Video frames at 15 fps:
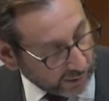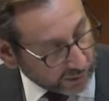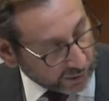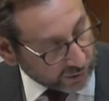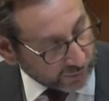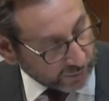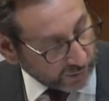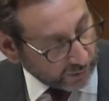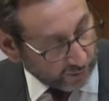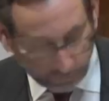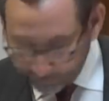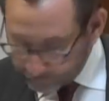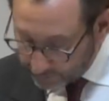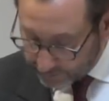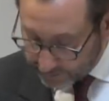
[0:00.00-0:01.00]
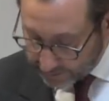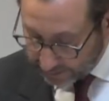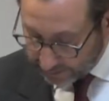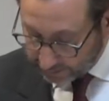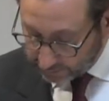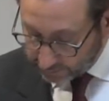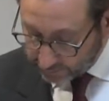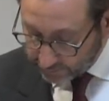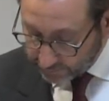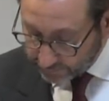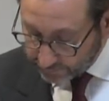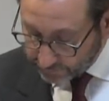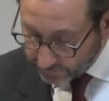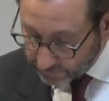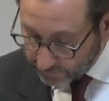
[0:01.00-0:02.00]
just below halfway down,
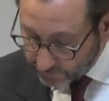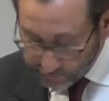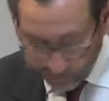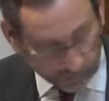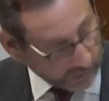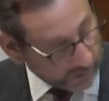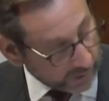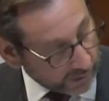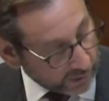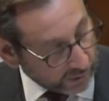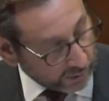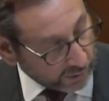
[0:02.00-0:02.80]
you say